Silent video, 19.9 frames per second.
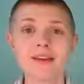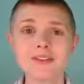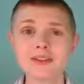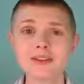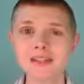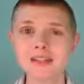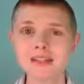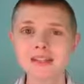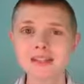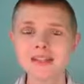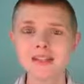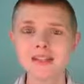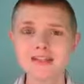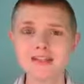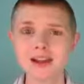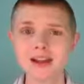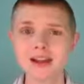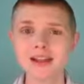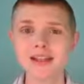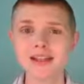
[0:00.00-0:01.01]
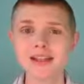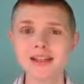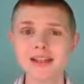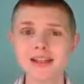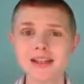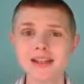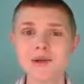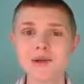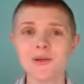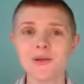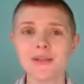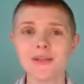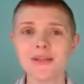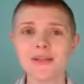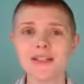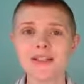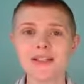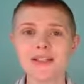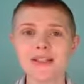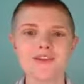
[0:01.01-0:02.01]
After identifying stakeholder
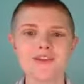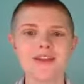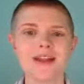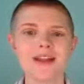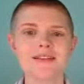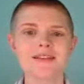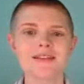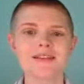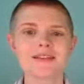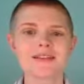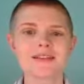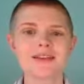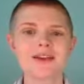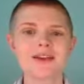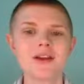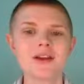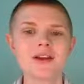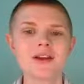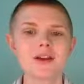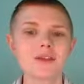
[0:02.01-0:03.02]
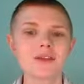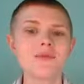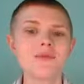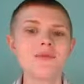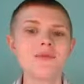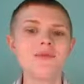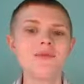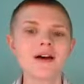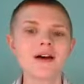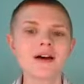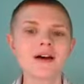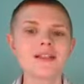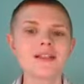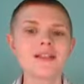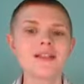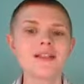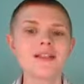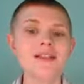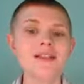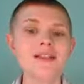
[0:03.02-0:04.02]
intentions, you move
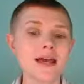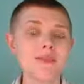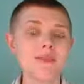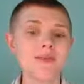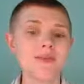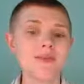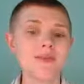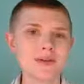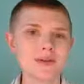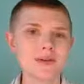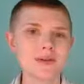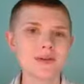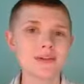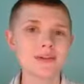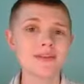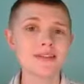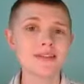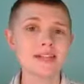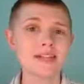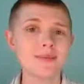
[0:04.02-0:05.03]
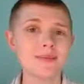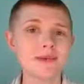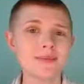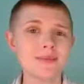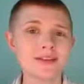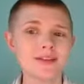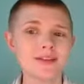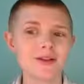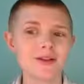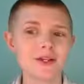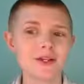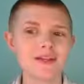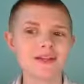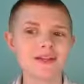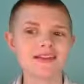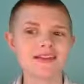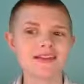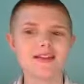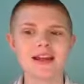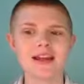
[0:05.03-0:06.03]
on to step 2 of DBP
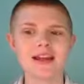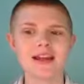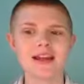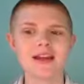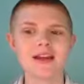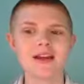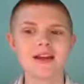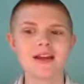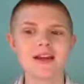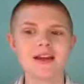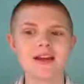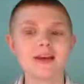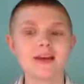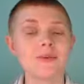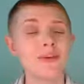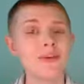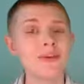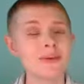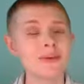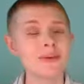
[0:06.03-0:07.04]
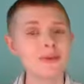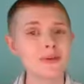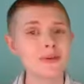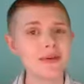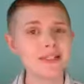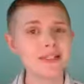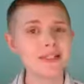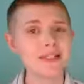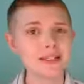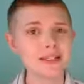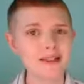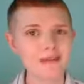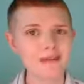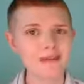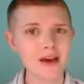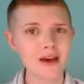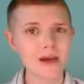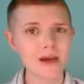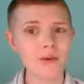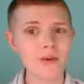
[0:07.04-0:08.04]
learning design, which is to
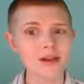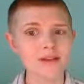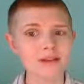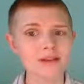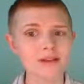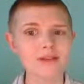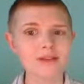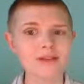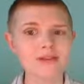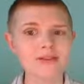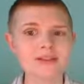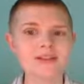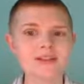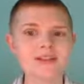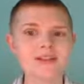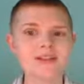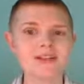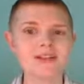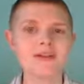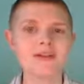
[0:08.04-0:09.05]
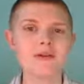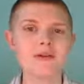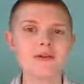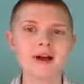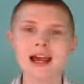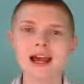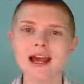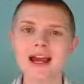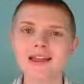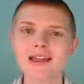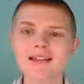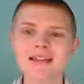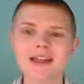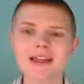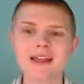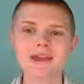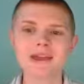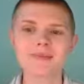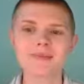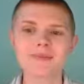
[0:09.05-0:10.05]
identify what students need to know by
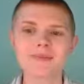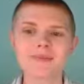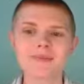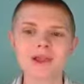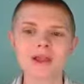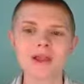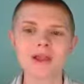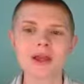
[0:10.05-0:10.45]
asking,